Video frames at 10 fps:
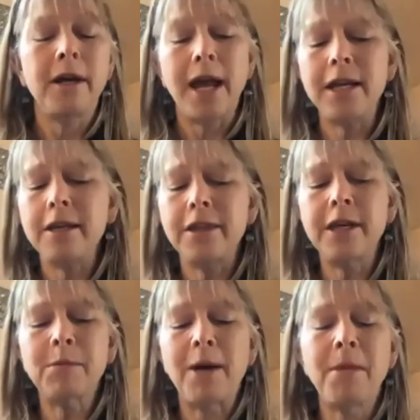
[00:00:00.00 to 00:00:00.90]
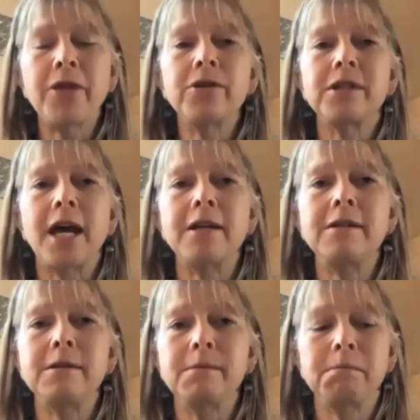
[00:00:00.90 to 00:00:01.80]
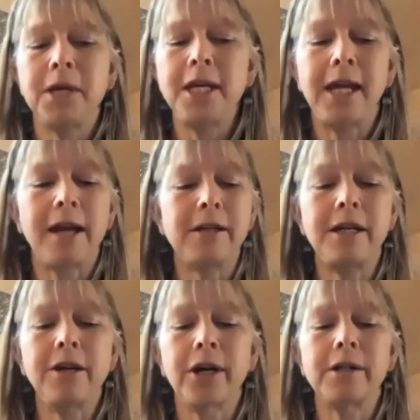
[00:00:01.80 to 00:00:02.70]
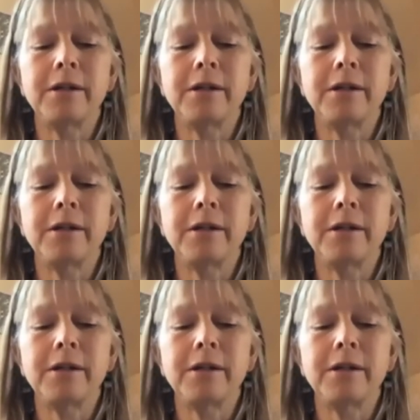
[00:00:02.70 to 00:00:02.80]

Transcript: Anything my mother says, he can't hear it.